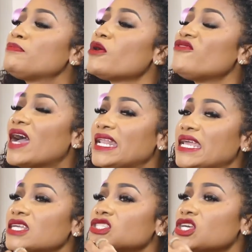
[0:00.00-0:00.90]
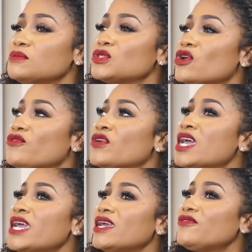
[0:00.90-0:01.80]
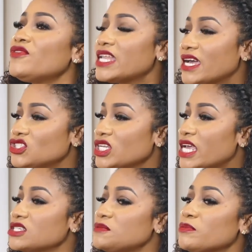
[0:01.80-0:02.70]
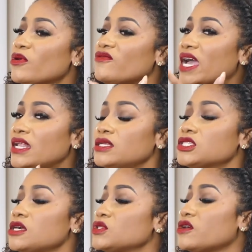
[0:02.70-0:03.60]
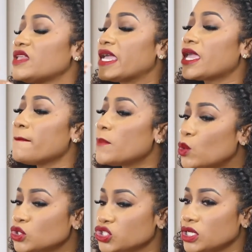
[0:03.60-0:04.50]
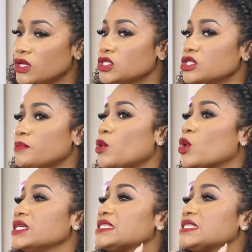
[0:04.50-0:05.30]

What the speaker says: providing in terms of financially. I just mean providing in terms of like emotional support